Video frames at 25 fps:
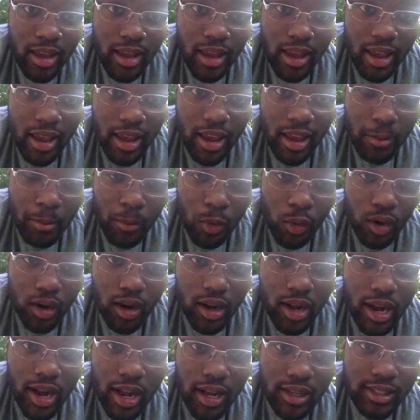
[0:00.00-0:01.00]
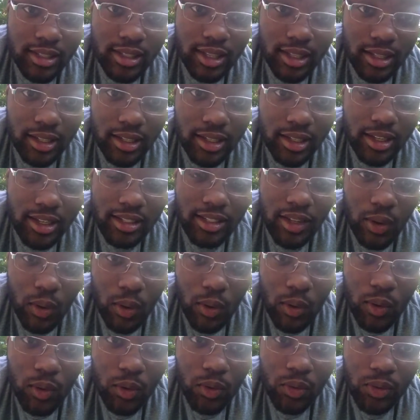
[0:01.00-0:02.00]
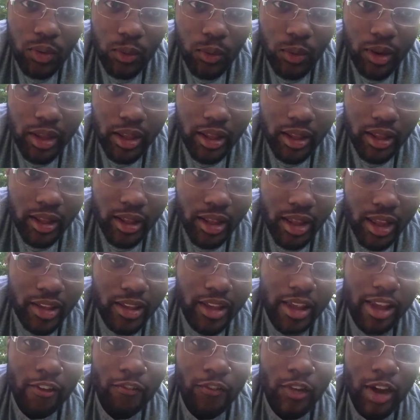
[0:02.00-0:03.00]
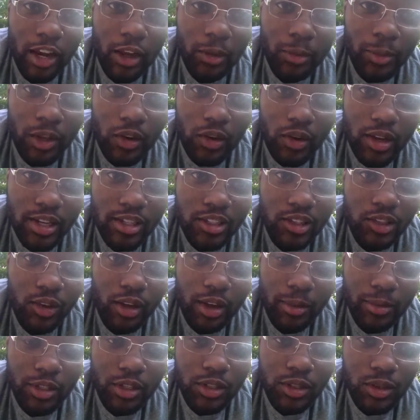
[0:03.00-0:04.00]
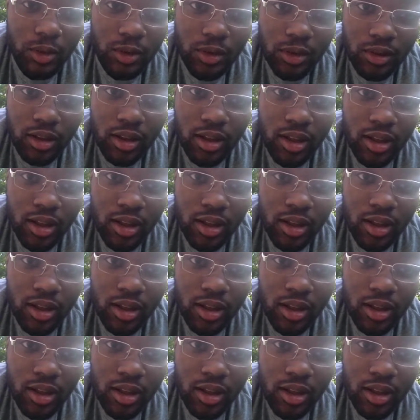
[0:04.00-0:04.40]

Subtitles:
and more content is on the way. And yeah, and follow me on Instagram too.